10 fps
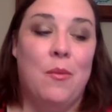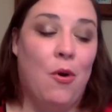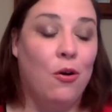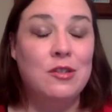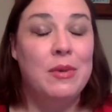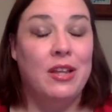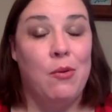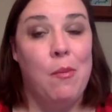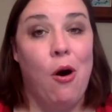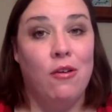Ultimately,
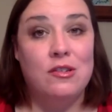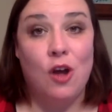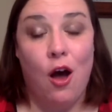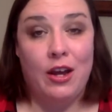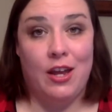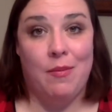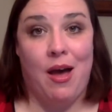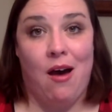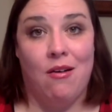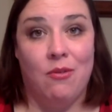what Paul's talking
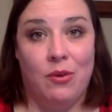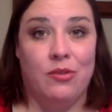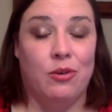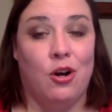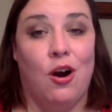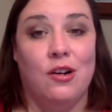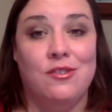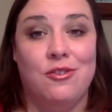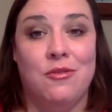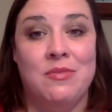about with regards
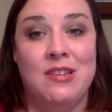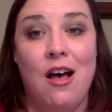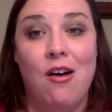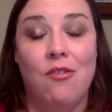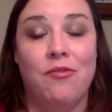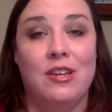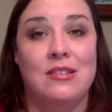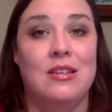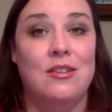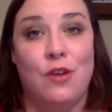to himself
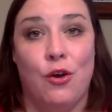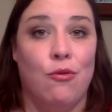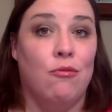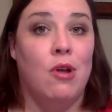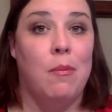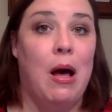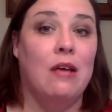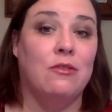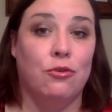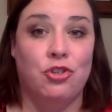is his own
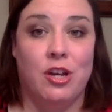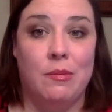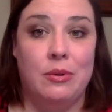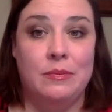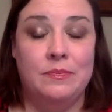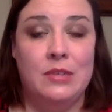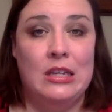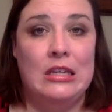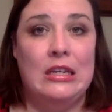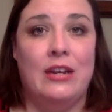apostleship.
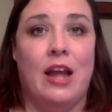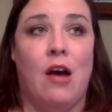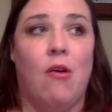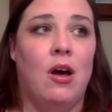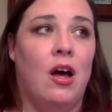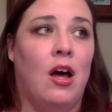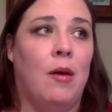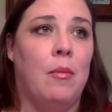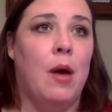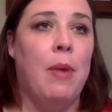
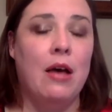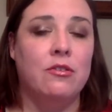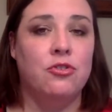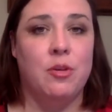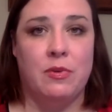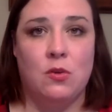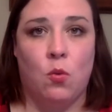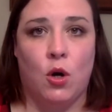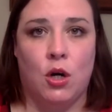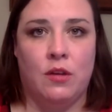Now, apostleship is a
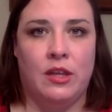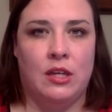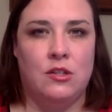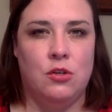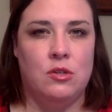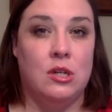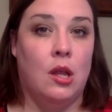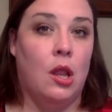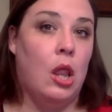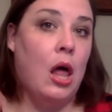word that gets used a
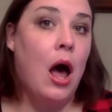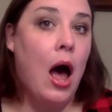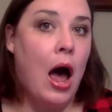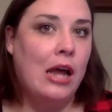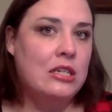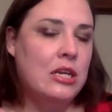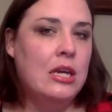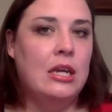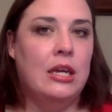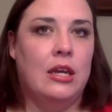lot
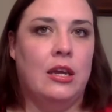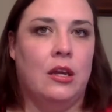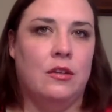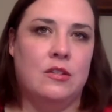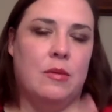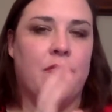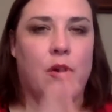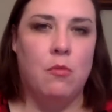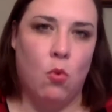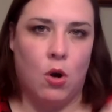in some of
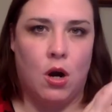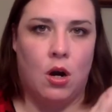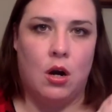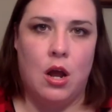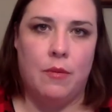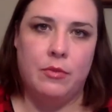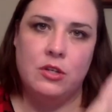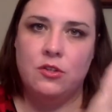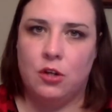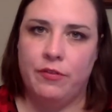our more
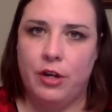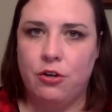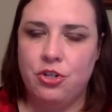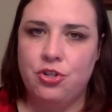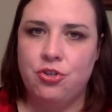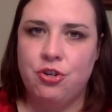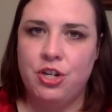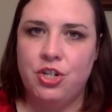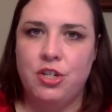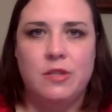conserving Christian
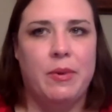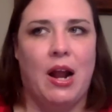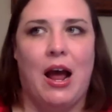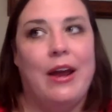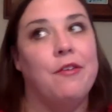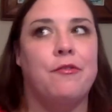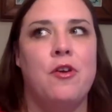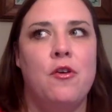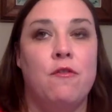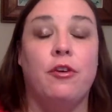traditions, but I have
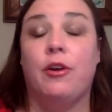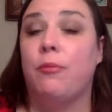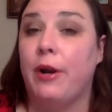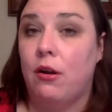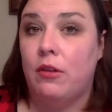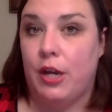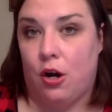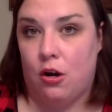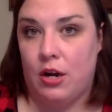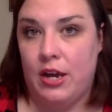very rarely
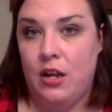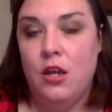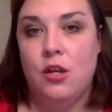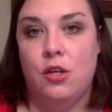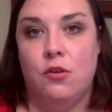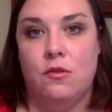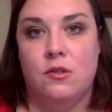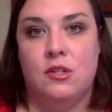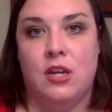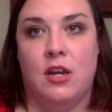heard it
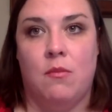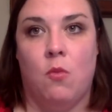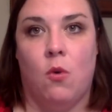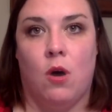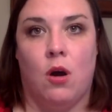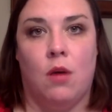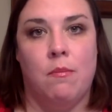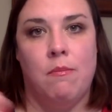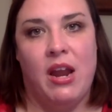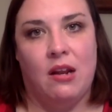used in more
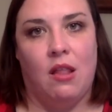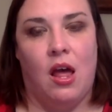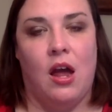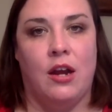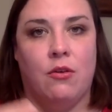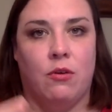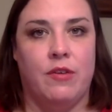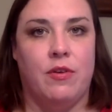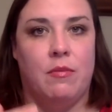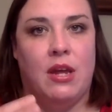mainline or
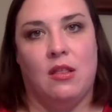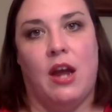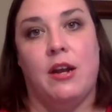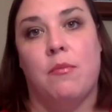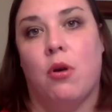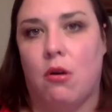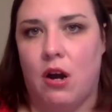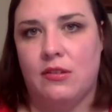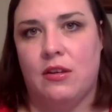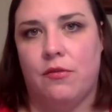even mainline and
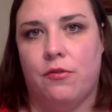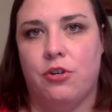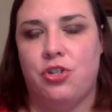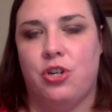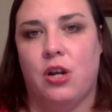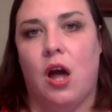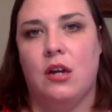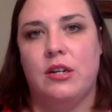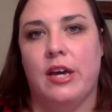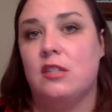progressive Christian
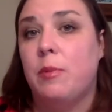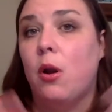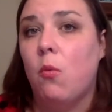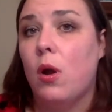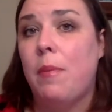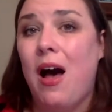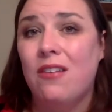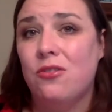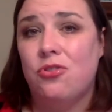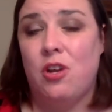contexts. But what
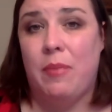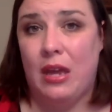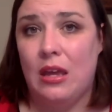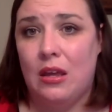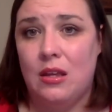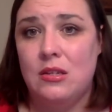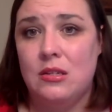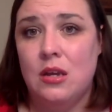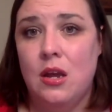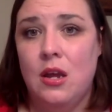apostleship is